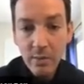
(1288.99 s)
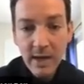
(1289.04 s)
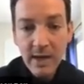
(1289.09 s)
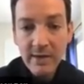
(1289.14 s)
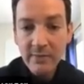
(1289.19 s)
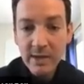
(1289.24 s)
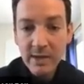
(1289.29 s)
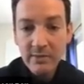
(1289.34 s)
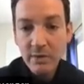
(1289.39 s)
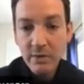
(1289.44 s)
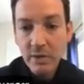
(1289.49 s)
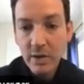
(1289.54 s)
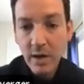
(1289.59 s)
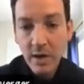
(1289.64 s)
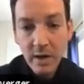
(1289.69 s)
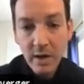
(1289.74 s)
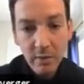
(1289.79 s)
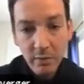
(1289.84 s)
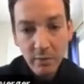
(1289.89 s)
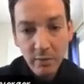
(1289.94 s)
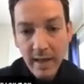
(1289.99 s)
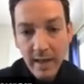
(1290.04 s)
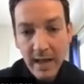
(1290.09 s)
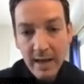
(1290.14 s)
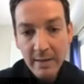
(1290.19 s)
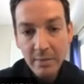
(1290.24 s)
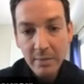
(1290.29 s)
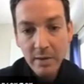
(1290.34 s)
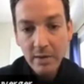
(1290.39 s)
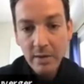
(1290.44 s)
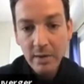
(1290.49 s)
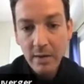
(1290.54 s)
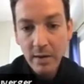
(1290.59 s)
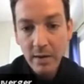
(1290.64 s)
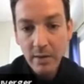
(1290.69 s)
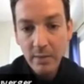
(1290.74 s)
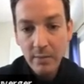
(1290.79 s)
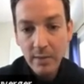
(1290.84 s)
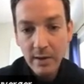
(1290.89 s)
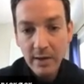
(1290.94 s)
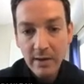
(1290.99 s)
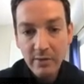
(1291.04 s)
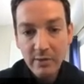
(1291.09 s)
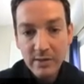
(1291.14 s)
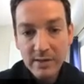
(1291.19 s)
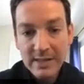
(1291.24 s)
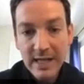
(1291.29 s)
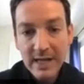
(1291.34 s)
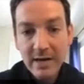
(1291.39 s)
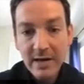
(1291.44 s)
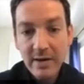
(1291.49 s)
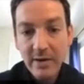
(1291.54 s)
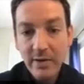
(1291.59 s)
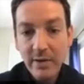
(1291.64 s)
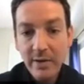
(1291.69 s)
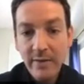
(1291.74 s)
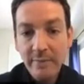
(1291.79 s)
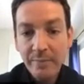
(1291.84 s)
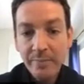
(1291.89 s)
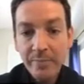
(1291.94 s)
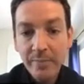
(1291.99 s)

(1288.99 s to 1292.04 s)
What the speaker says: We haven't even got into that, but we'll address that later.